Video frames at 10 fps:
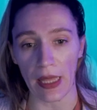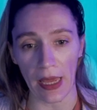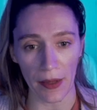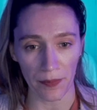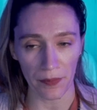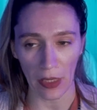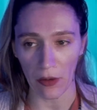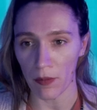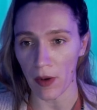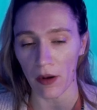I don't
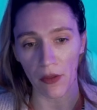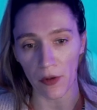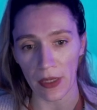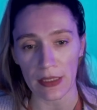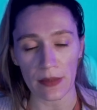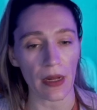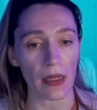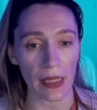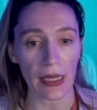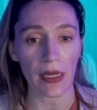know about other places, but in
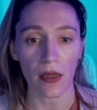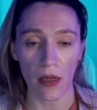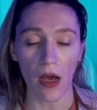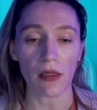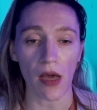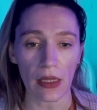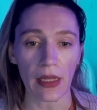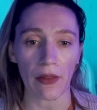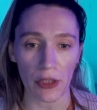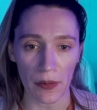LA, a lot of
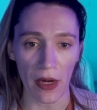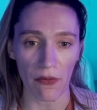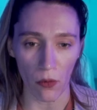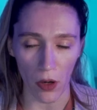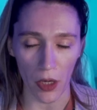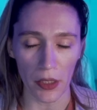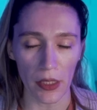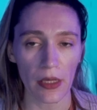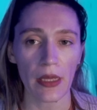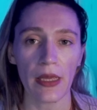landlords pay for
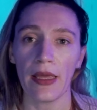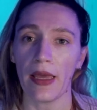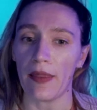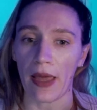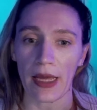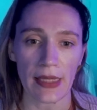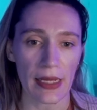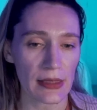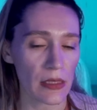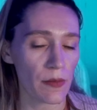water and that
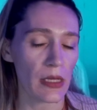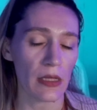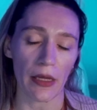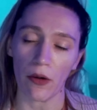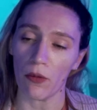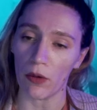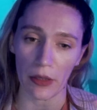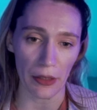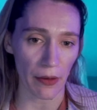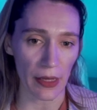tends to be like a
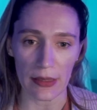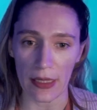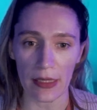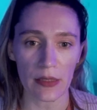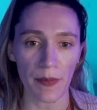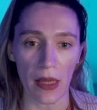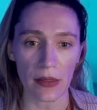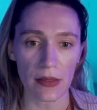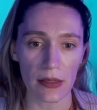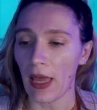really crazy
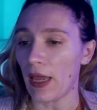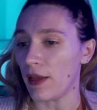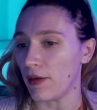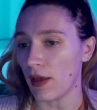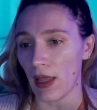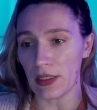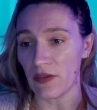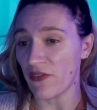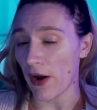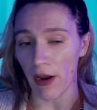expense and it's
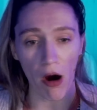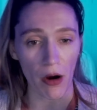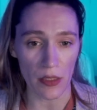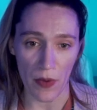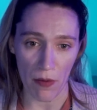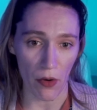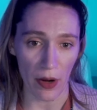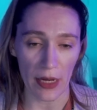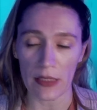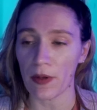very hard to
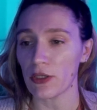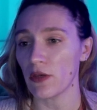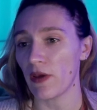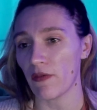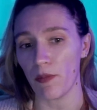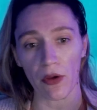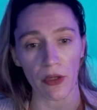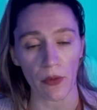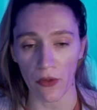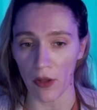pinpoint especially if you have a
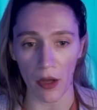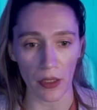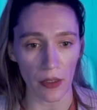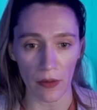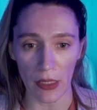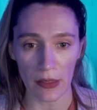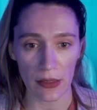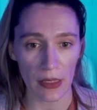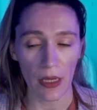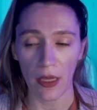building with a lot of
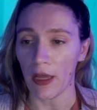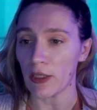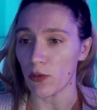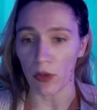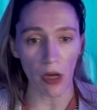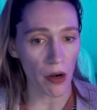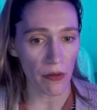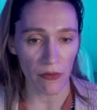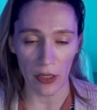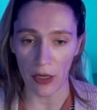units it's really hard to
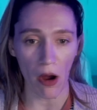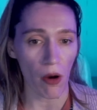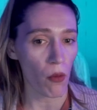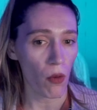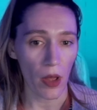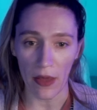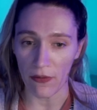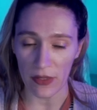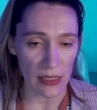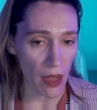figure out if
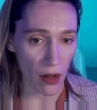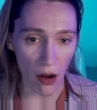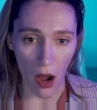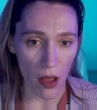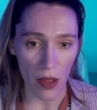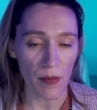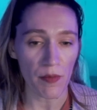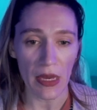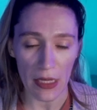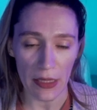it's not uh,
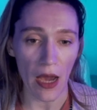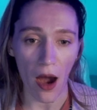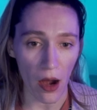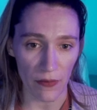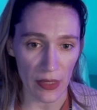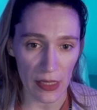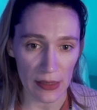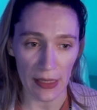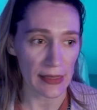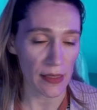immediately obvious
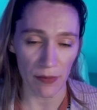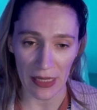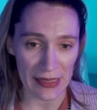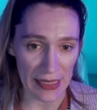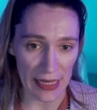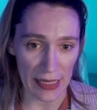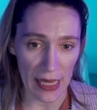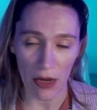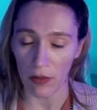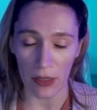like something's
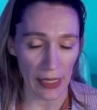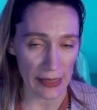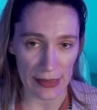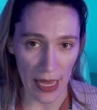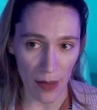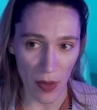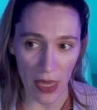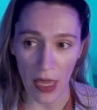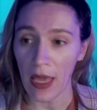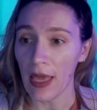leaking on the
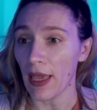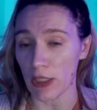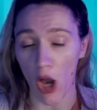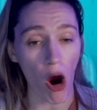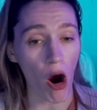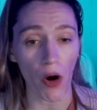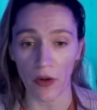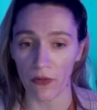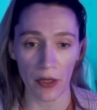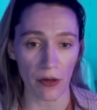landscaping it's hard to
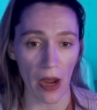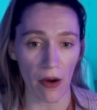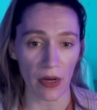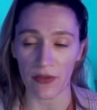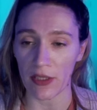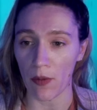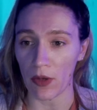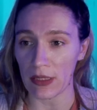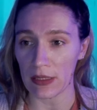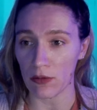figure out if
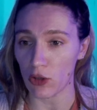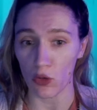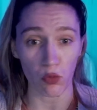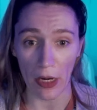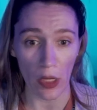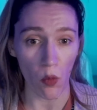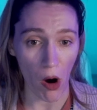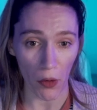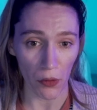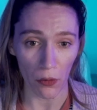someone's just running
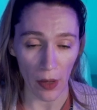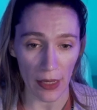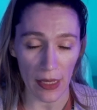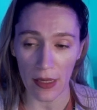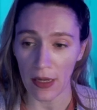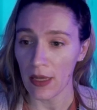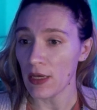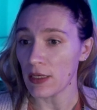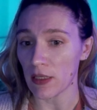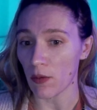water to run it
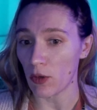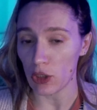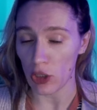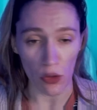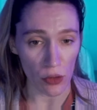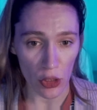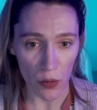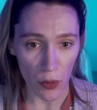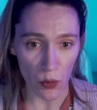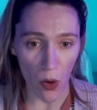someone's using too
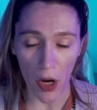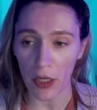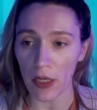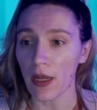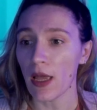much water